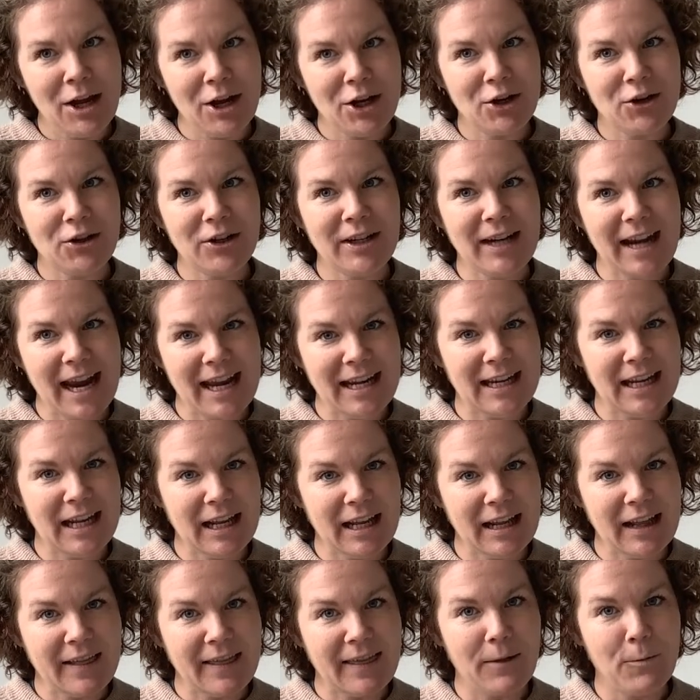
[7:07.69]

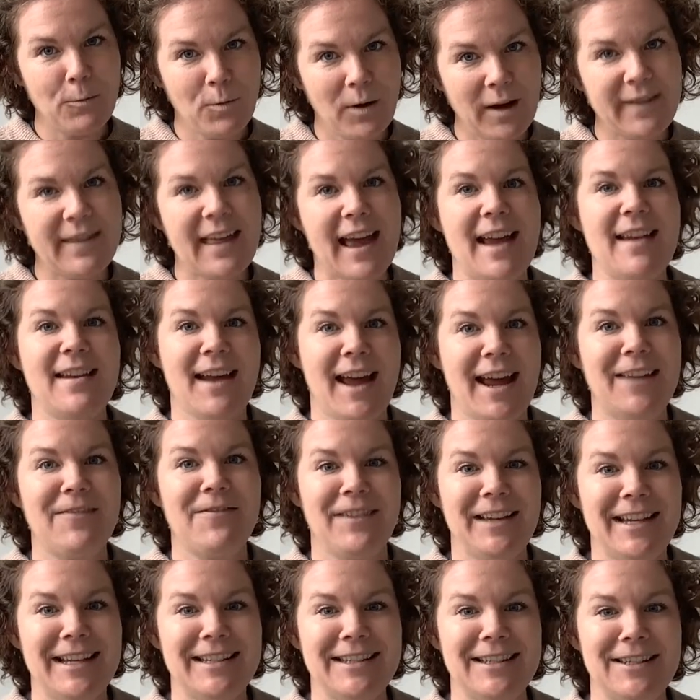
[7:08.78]
creating what that knife
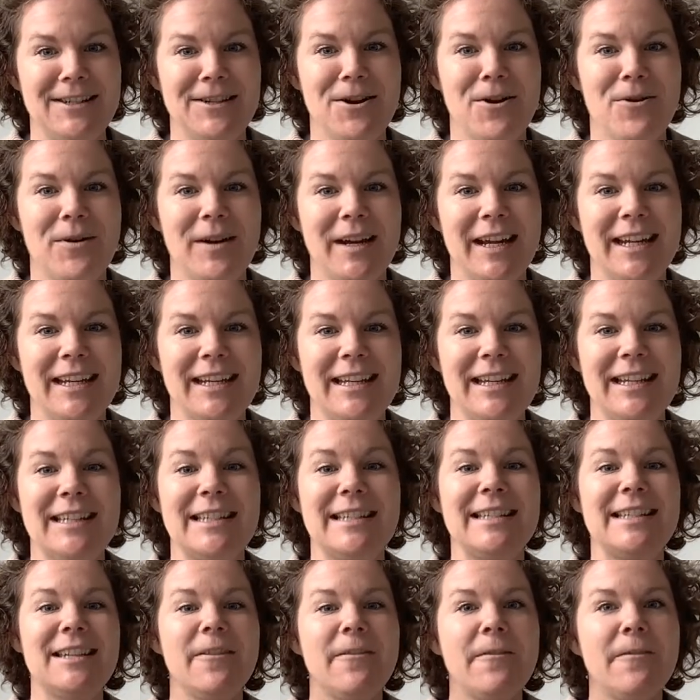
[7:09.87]
is, you know, it
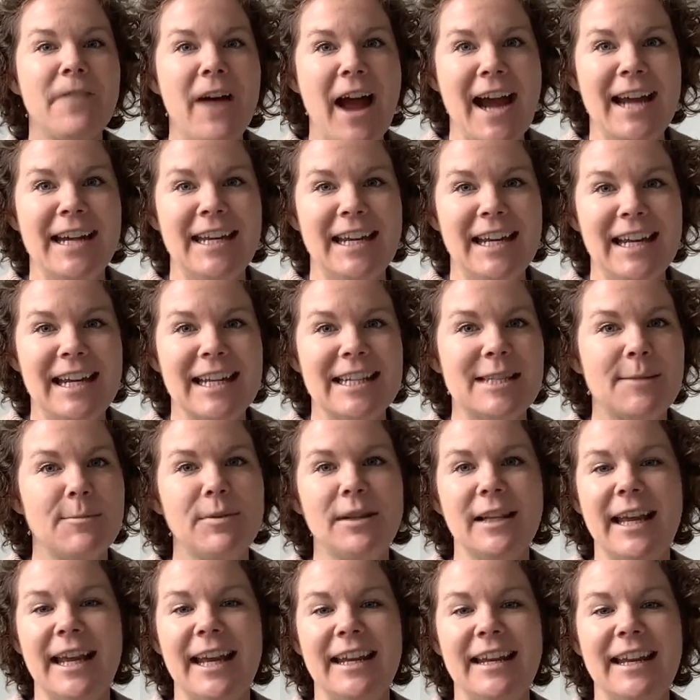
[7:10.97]
is defining its
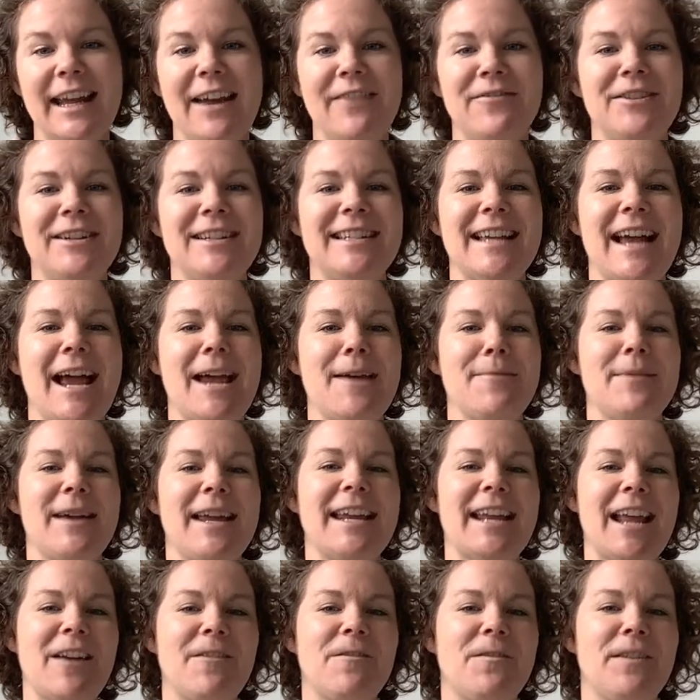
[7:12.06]
blade every time.
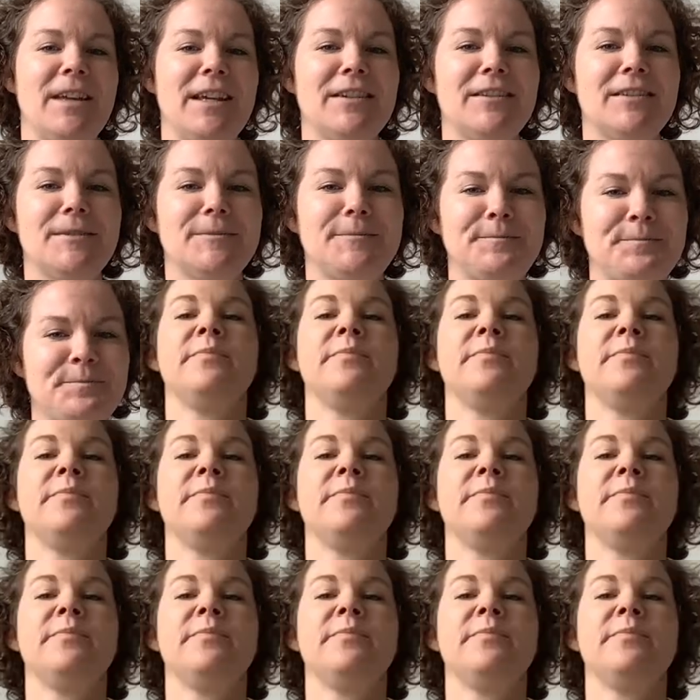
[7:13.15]
And I feel